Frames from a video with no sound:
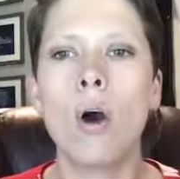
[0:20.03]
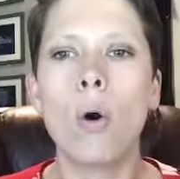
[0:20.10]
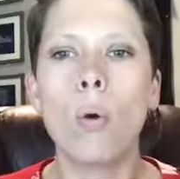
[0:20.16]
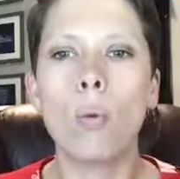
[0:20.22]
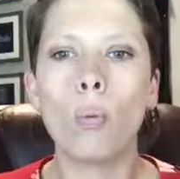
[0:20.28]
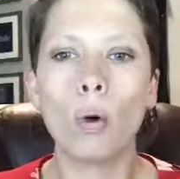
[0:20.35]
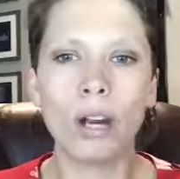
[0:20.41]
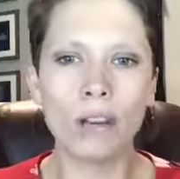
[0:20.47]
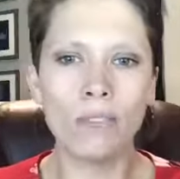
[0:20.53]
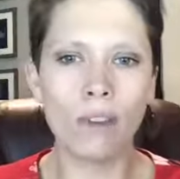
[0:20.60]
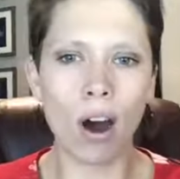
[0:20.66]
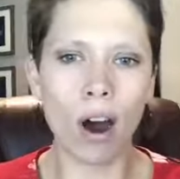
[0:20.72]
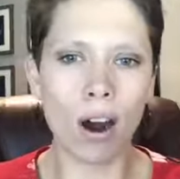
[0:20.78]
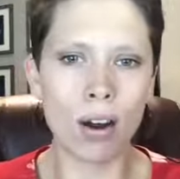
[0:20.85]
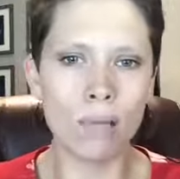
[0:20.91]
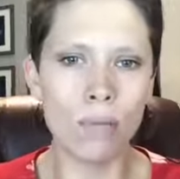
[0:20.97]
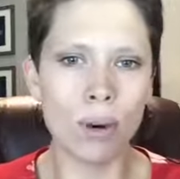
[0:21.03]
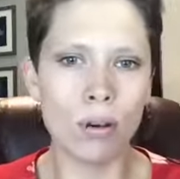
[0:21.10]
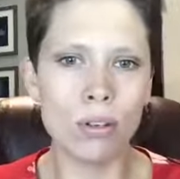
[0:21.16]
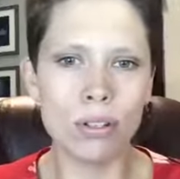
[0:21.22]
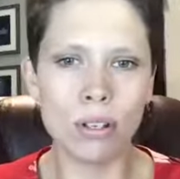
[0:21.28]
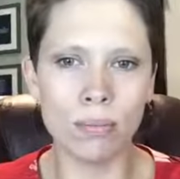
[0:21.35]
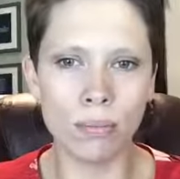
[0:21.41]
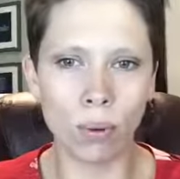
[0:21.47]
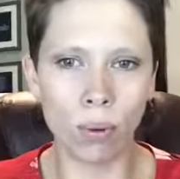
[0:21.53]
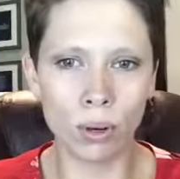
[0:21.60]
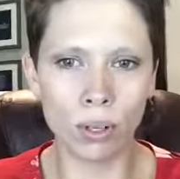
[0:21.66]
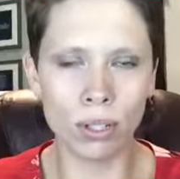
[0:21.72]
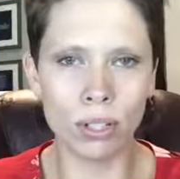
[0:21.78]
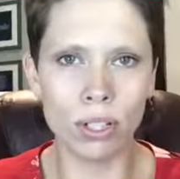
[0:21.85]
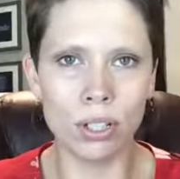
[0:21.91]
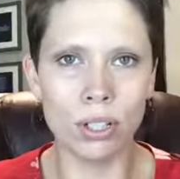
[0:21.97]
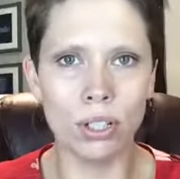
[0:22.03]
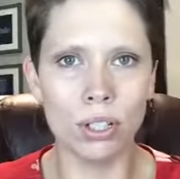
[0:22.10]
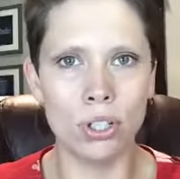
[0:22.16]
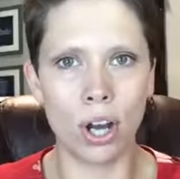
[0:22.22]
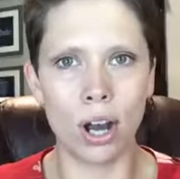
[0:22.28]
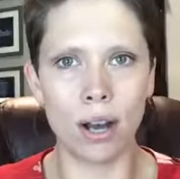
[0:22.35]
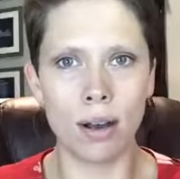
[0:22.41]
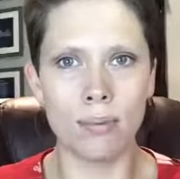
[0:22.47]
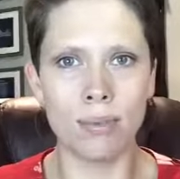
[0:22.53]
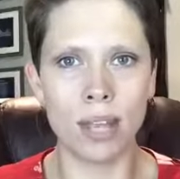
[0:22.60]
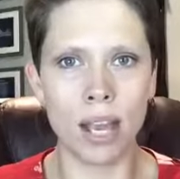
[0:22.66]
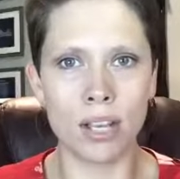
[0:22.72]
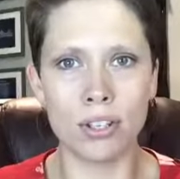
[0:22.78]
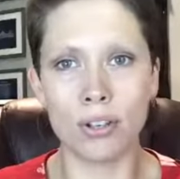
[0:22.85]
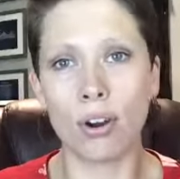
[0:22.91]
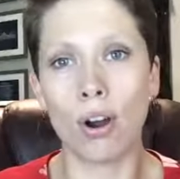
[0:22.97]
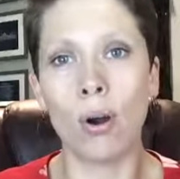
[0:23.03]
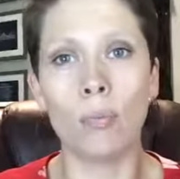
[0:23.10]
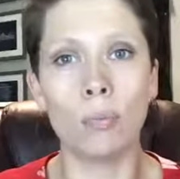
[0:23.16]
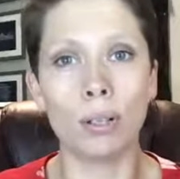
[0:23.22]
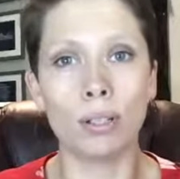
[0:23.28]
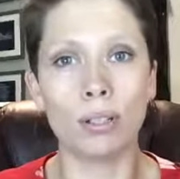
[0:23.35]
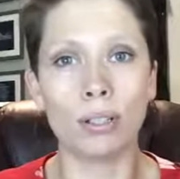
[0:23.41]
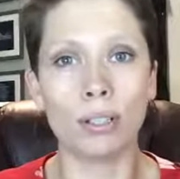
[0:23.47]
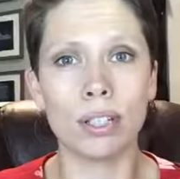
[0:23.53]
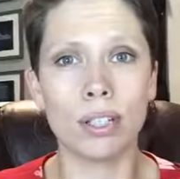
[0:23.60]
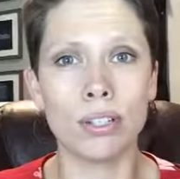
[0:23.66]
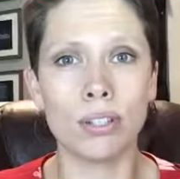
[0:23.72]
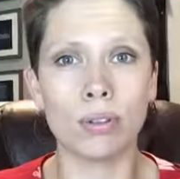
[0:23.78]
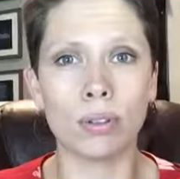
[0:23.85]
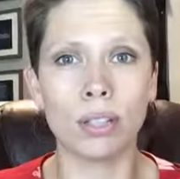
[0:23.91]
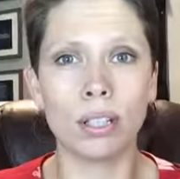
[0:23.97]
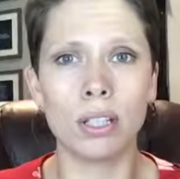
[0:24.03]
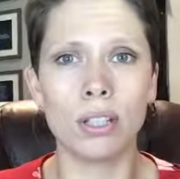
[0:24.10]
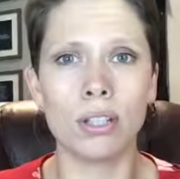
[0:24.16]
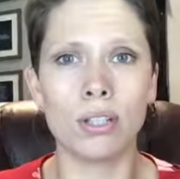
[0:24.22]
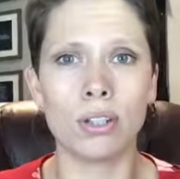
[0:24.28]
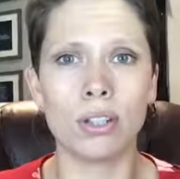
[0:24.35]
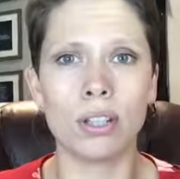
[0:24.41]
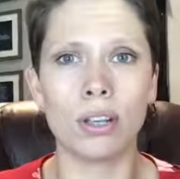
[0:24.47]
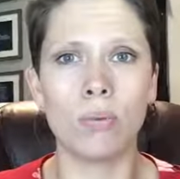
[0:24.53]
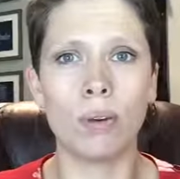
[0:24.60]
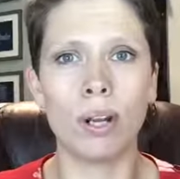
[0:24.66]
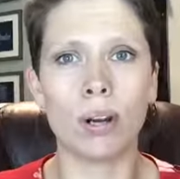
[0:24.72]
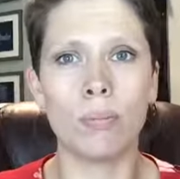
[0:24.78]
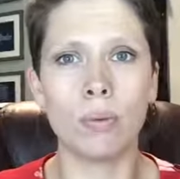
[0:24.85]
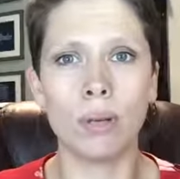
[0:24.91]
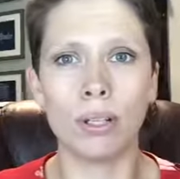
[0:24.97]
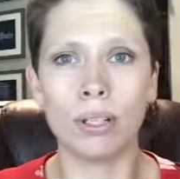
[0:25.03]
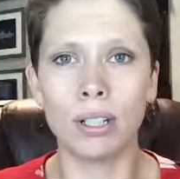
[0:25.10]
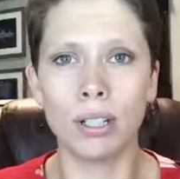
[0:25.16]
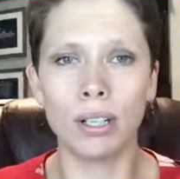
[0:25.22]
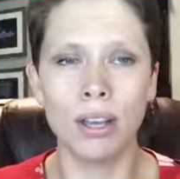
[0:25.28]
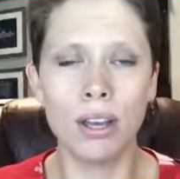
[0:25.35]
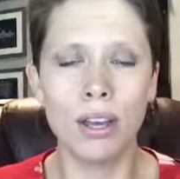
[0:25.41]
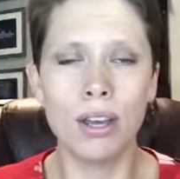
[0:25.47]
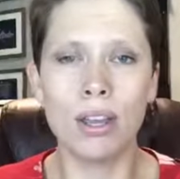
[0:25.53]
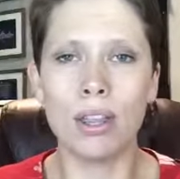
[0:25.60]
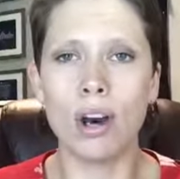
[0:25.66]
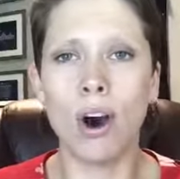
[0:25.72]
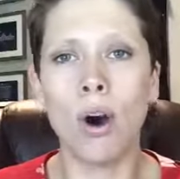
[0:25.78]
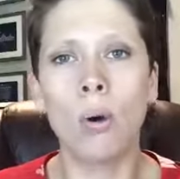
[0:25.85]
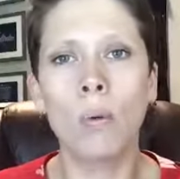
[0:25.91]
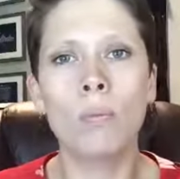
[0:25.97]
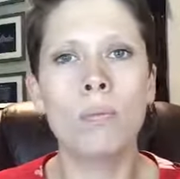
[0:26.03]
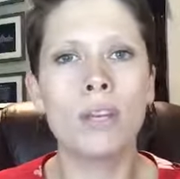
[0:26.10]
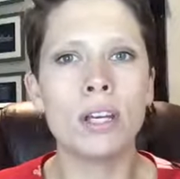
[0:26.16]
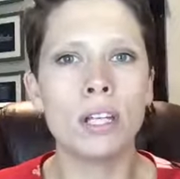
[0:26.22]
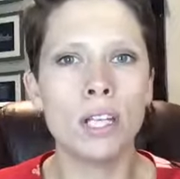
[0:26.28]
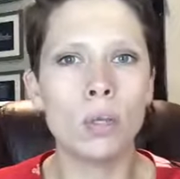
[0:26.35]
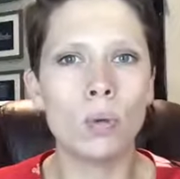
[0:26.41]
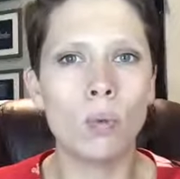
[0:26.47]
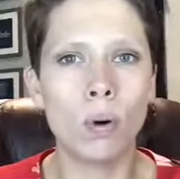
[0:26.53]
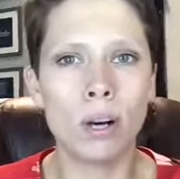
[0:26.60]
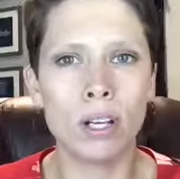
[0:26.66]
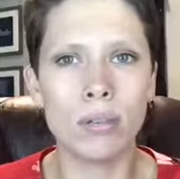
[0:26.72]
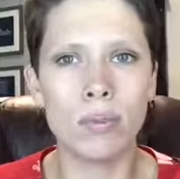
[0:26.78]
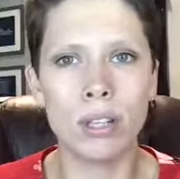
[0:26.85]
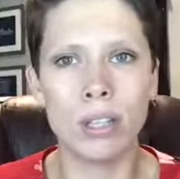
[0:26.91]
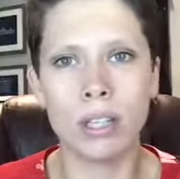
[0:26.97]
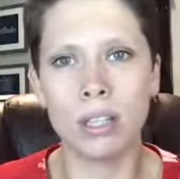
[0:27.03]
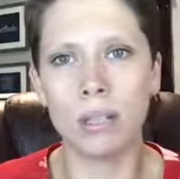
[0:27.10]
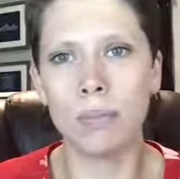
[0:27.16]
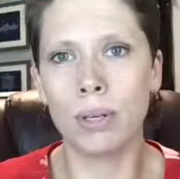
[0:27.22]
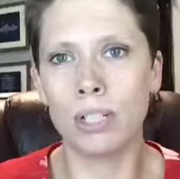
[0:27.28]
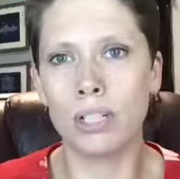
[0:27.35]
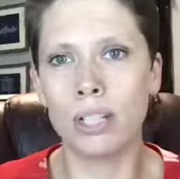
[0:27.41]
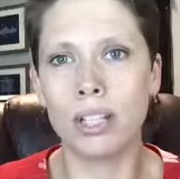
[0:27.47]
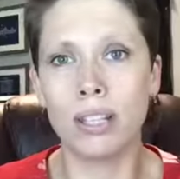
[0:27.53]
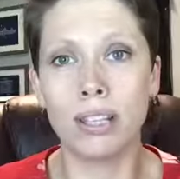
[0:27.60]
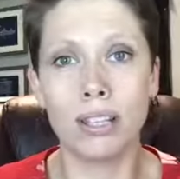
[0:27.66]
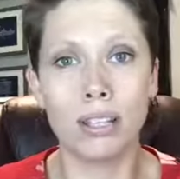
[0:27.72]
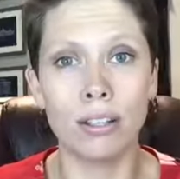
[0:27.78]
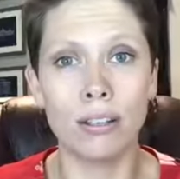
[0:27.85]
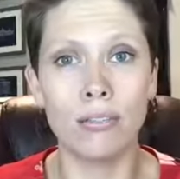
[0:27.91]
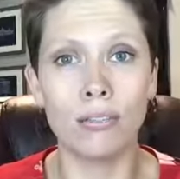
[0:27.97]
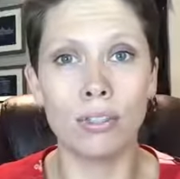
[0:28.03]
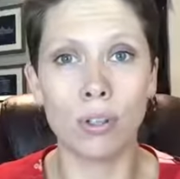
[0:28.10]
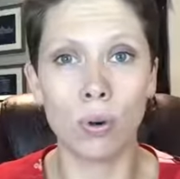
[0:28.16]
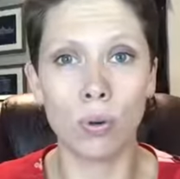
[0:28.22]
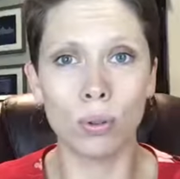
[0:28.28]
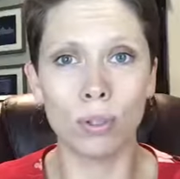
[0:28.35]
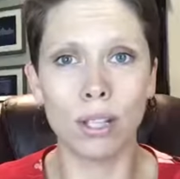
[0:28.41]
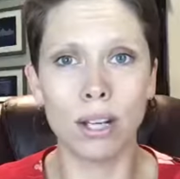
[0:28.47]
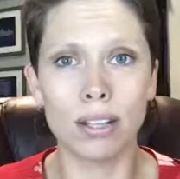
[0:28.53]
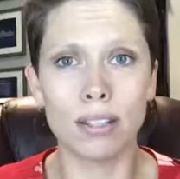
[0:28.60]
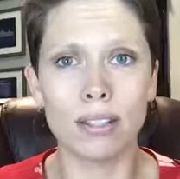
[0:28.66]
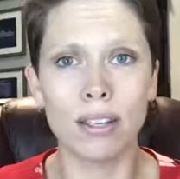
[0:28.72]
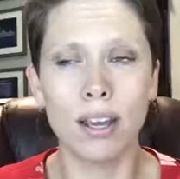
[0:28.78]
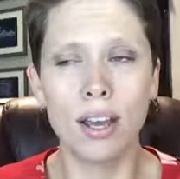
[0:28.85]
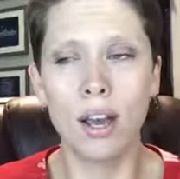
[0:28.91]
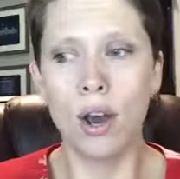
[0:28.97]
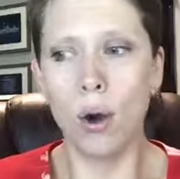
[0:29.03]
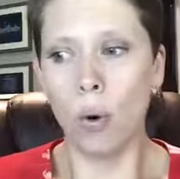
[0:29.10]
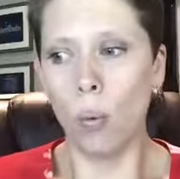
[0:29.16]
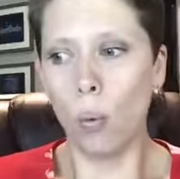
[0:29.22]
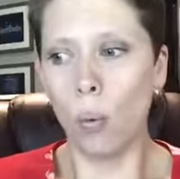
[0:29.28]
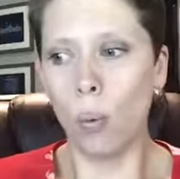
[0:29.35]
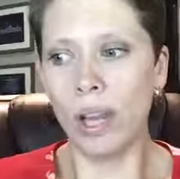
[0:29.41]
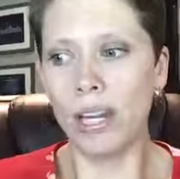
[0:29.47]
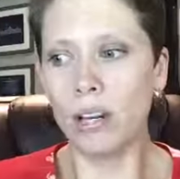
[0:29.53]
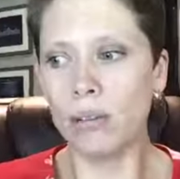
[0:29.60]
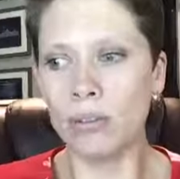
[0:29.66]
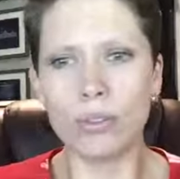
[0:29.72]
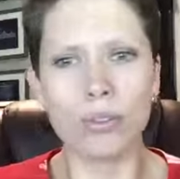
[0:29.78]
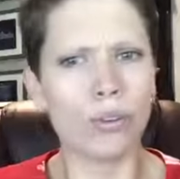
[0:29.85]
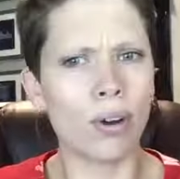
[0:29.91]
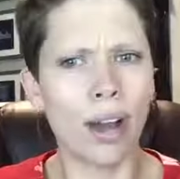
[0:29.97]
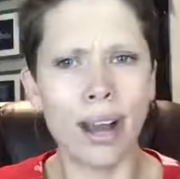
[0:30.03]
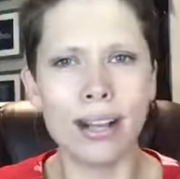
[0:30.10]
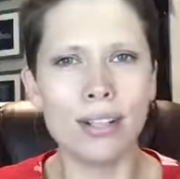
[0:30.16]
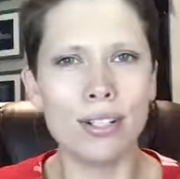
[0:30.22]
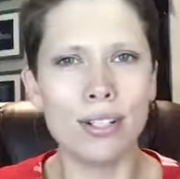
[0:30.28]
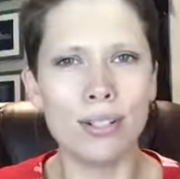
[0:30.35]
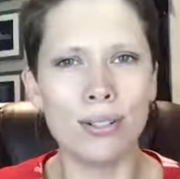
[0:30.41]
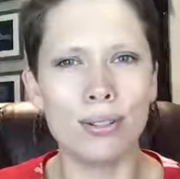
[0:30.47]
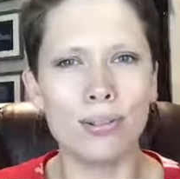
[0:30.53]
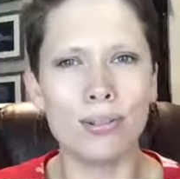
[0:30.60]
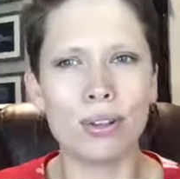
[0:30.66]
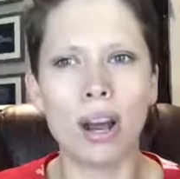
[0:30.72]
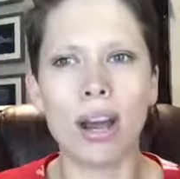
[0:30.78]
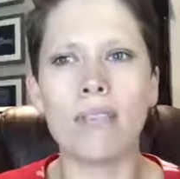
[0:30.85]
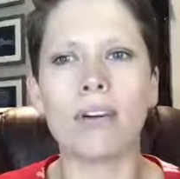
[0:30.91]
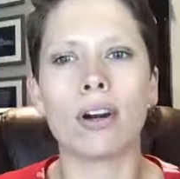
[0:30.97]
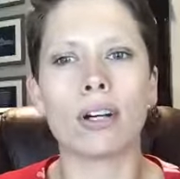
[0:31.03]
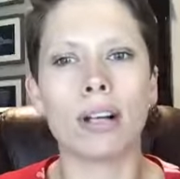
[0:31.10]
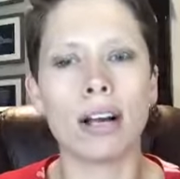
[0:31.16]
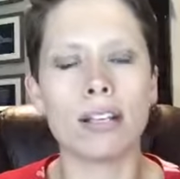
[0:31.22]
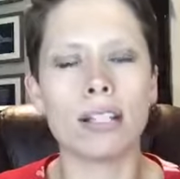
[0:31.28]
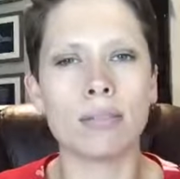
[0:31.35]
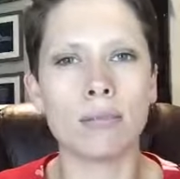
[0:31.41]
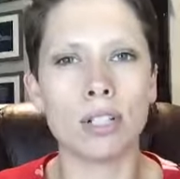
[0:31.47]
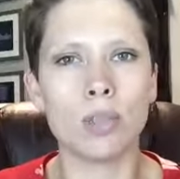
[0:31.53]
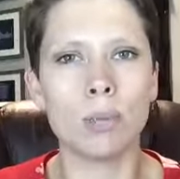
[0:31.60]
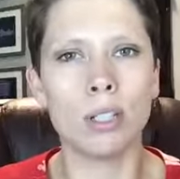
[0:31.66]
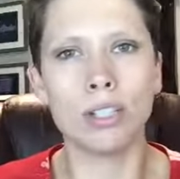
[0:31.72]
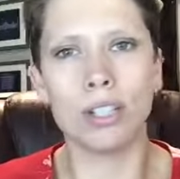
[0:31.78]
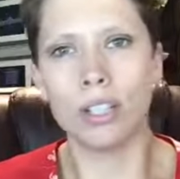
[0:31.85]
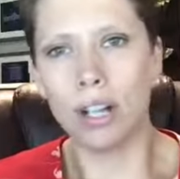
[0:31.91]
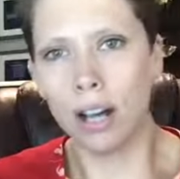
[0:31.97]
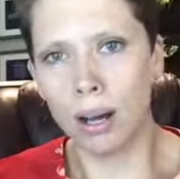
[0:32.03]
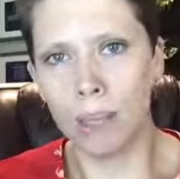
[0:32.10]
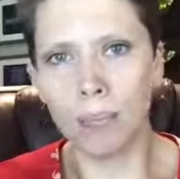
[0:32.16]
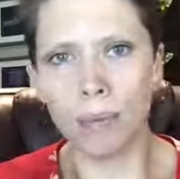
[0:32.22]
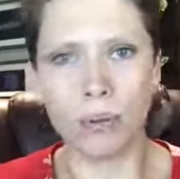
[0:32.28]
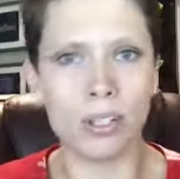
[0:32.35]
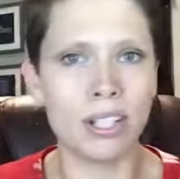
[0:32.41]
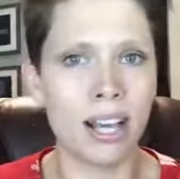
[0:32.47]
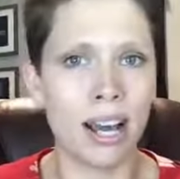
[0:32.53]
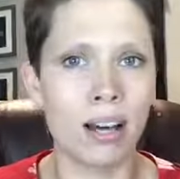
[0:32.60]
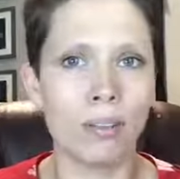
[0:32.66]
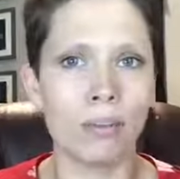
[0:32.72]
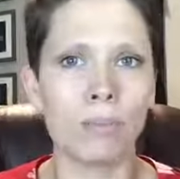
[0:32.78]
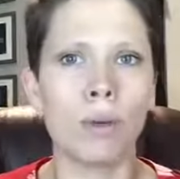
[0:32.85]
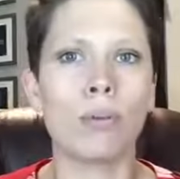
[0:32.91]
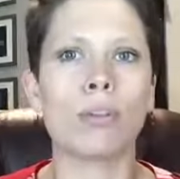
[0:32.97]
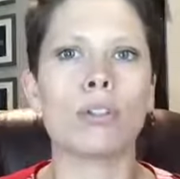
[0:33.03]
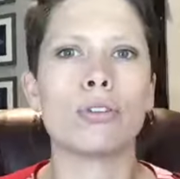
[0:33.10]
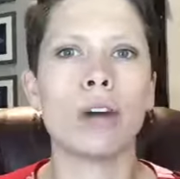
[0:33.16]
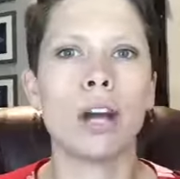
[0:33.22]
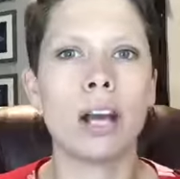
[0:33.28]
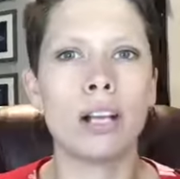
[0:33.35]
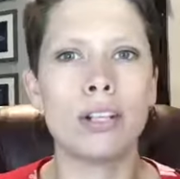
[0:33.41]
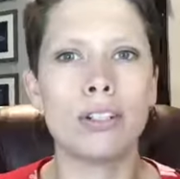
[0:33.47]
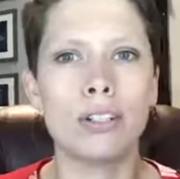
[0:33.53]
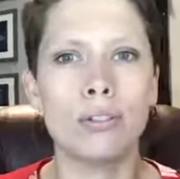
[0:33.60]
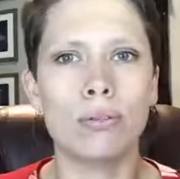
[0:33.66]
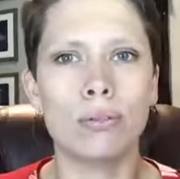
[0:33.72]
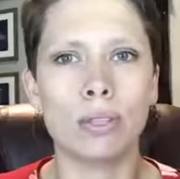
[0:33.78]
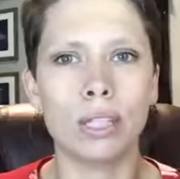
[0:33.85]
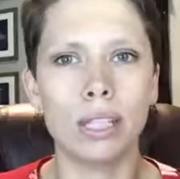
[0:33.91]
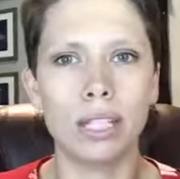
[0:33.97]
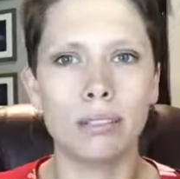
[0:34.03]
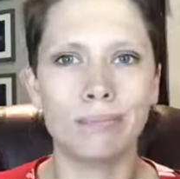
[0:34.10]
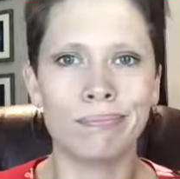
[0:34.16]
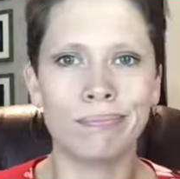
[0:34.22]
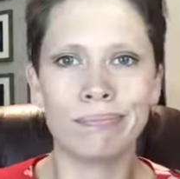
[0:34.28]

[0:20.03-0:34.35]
One of our most important jobs as your home builder is to really ensure that we are building the home that you want within the budget that you've told us. We don't try to drive our customers' budget up or down, but we're trying to really